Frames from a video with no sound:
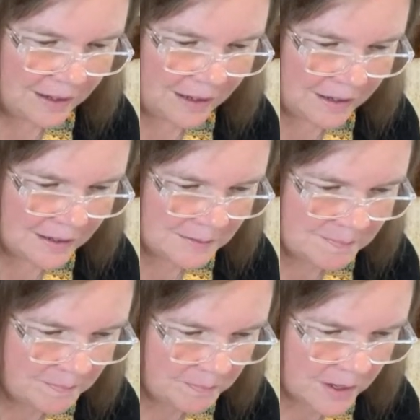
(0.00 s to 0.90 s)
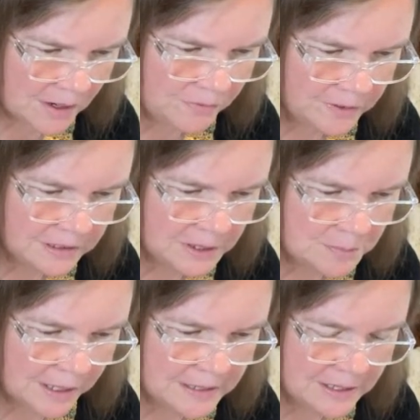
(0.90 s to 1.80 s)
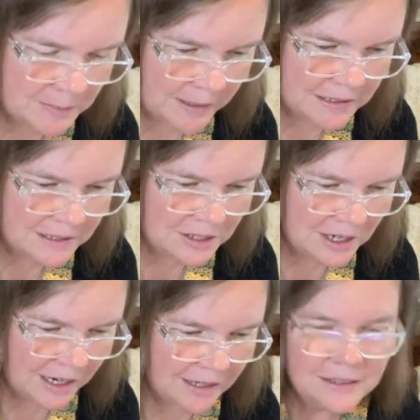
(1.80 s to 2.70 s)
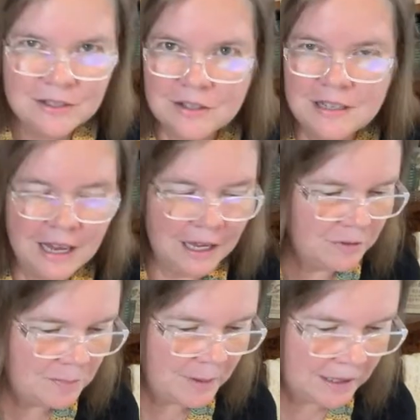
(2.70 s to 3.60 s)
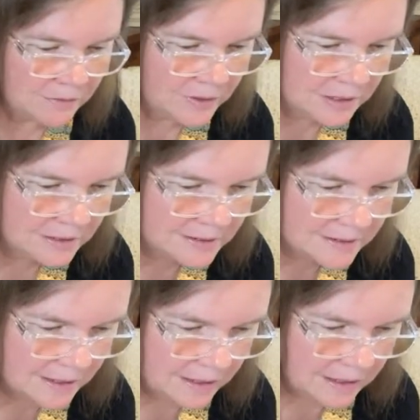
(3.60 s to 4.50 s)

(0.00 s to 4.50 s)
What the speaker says: Oh, Phyllis Price is back in the chat. It's good to have you back, Phyllis.